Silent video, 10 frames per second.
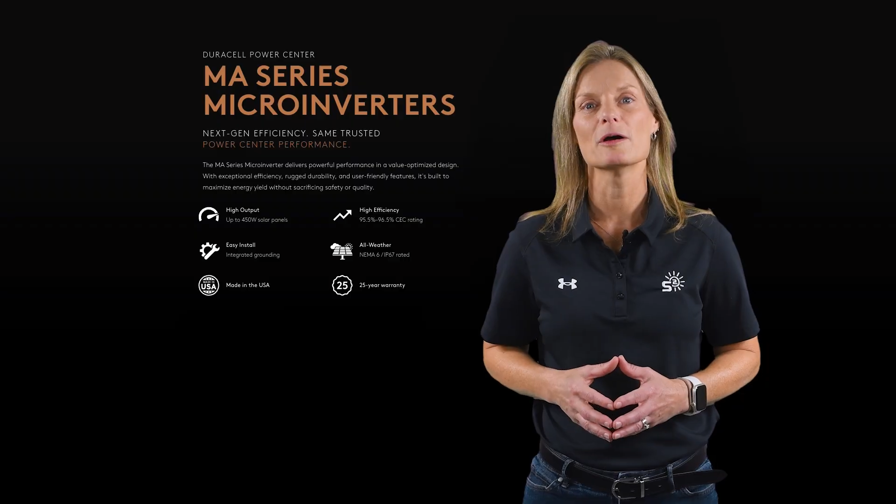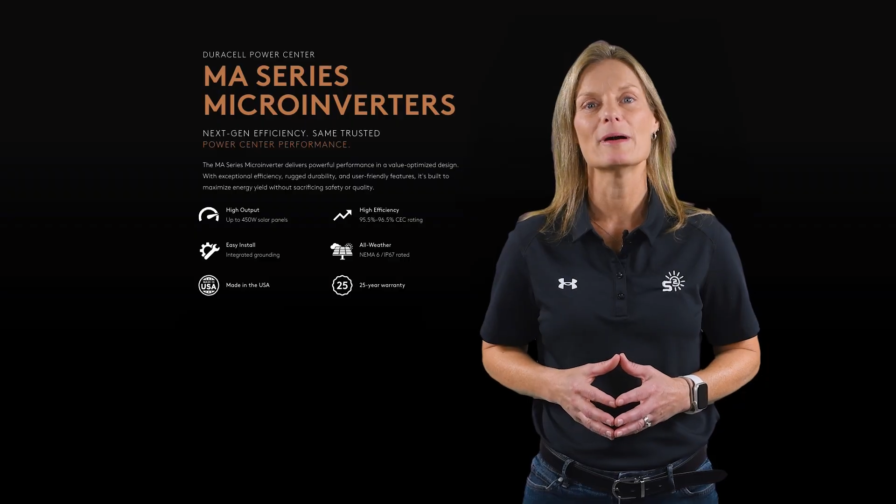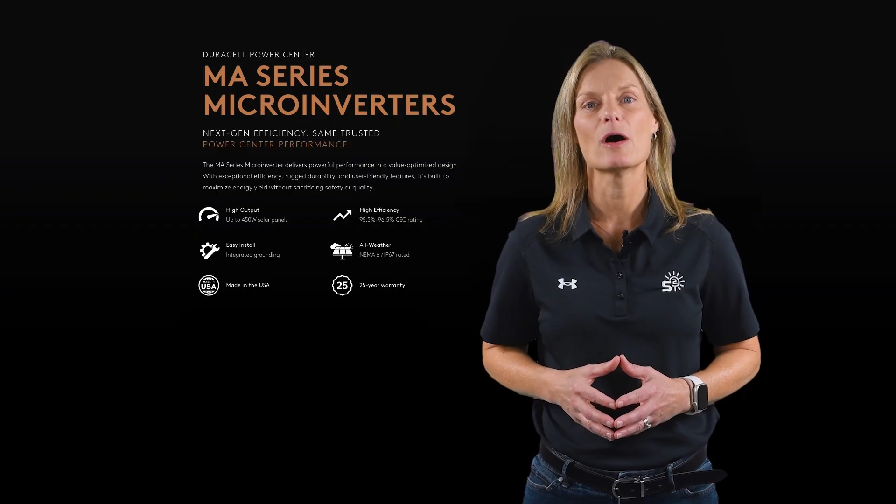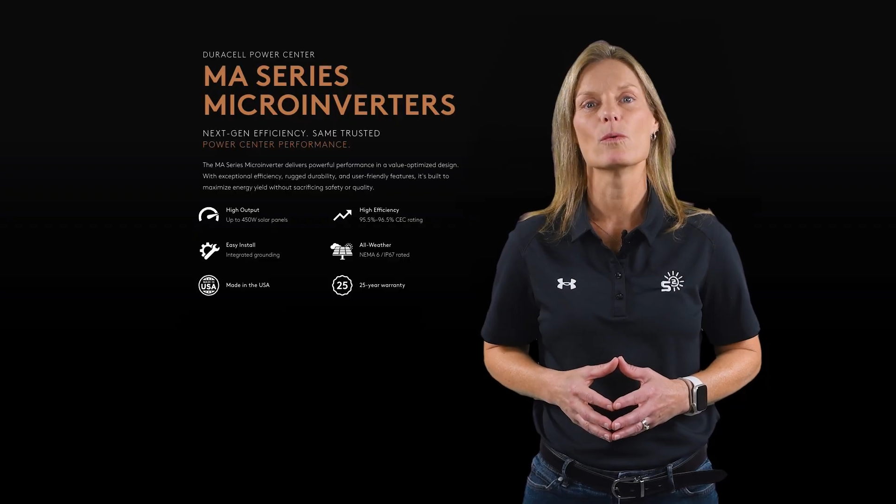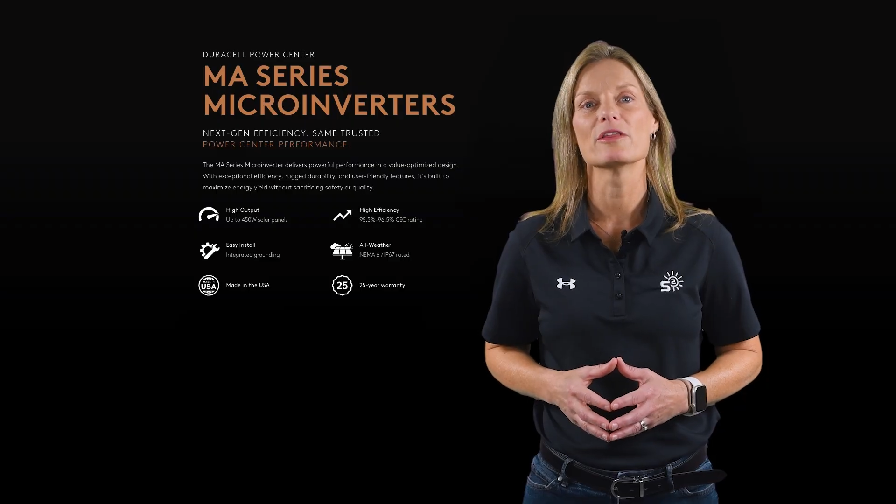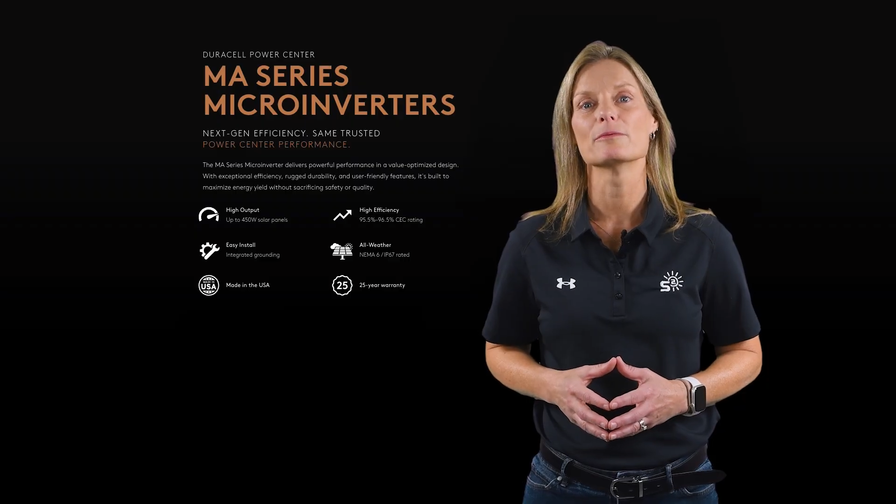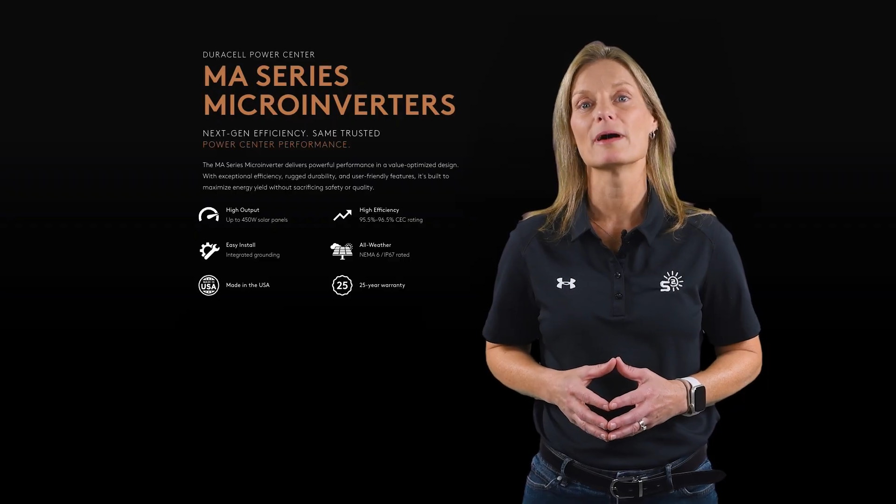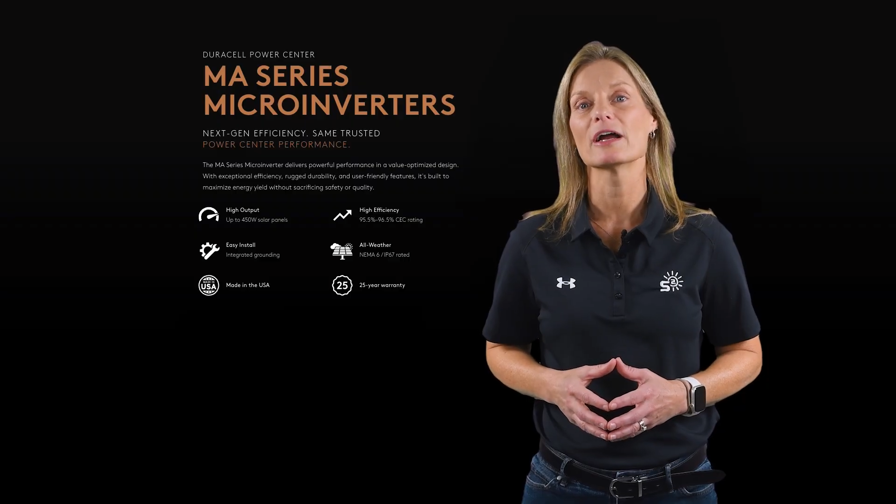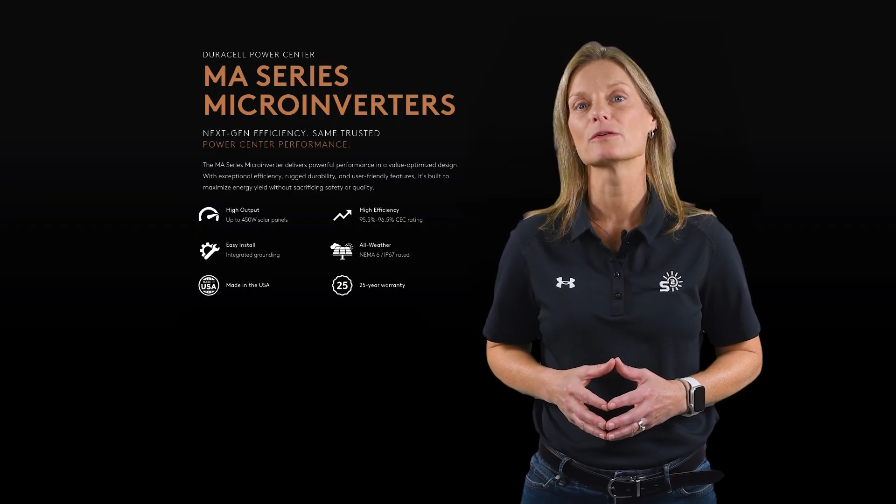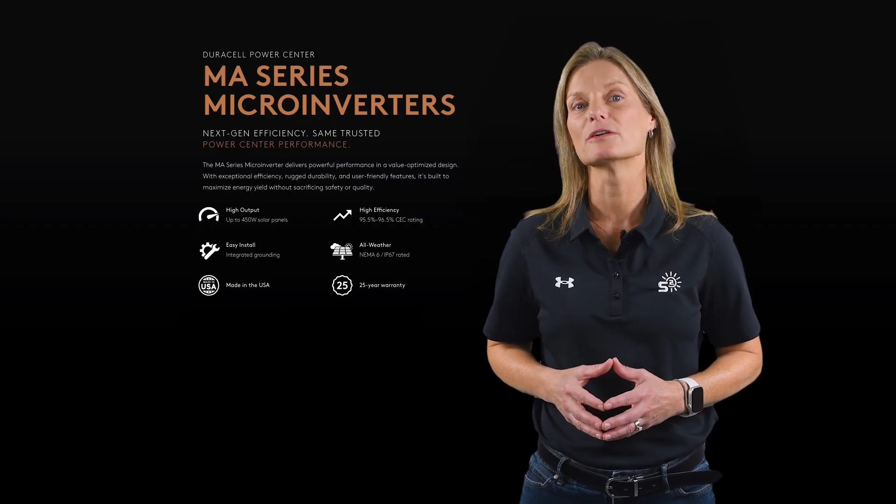about whether
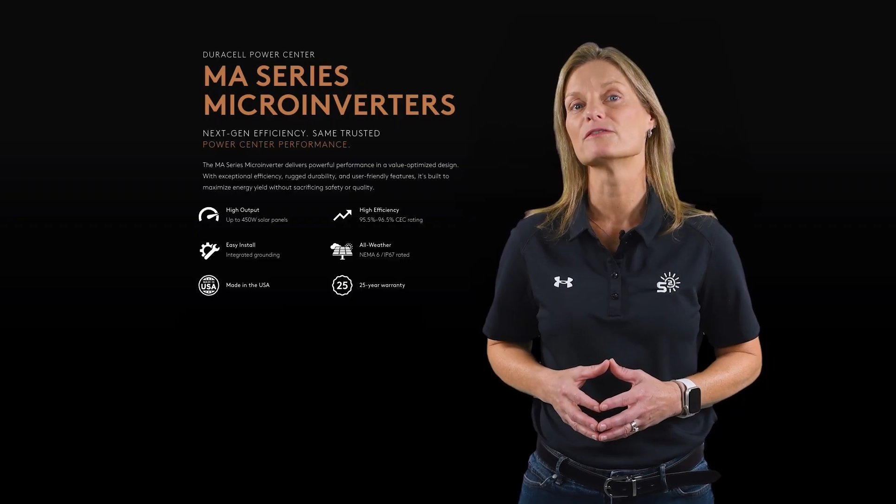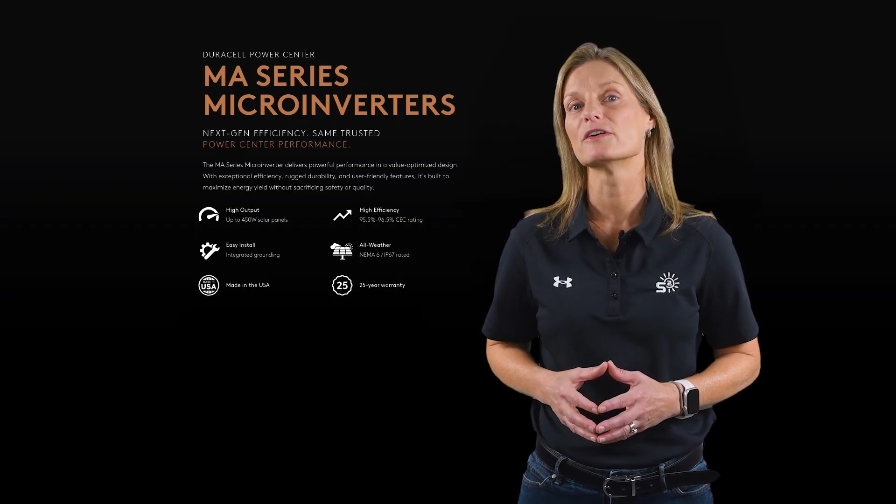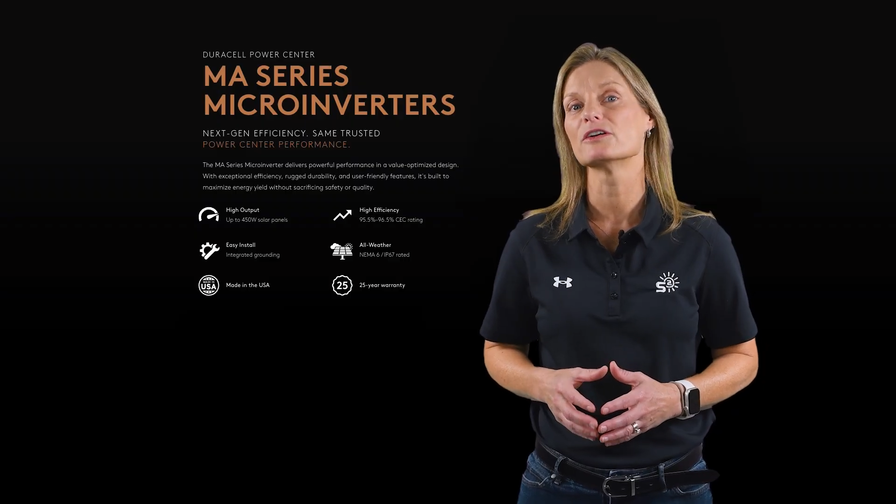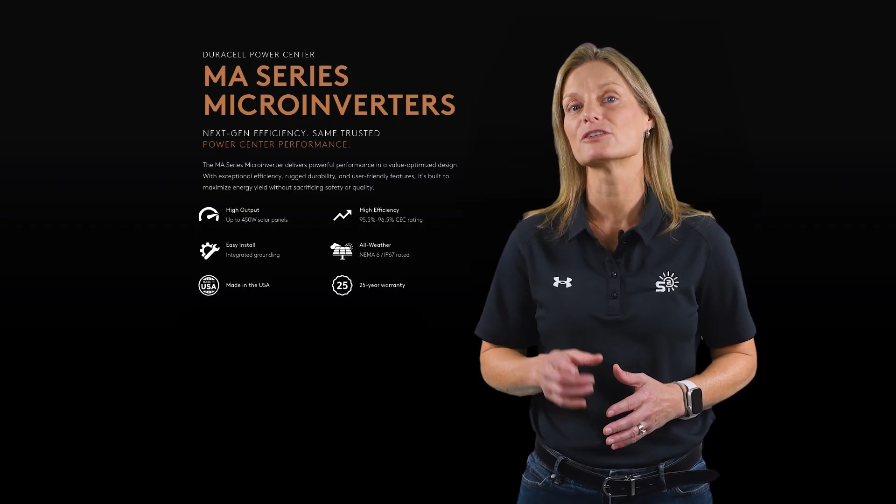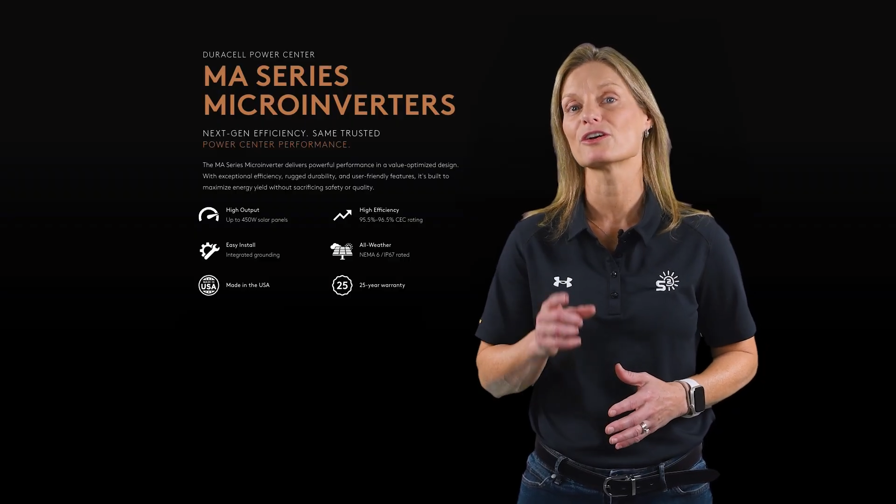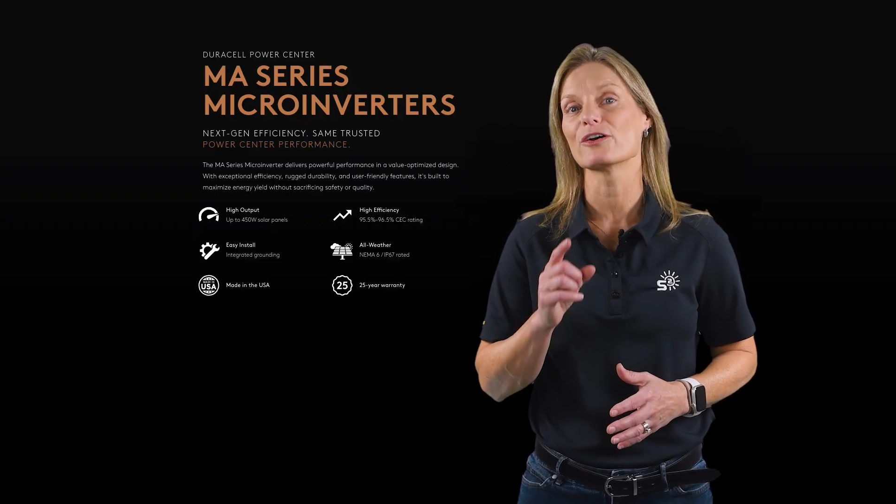microinverters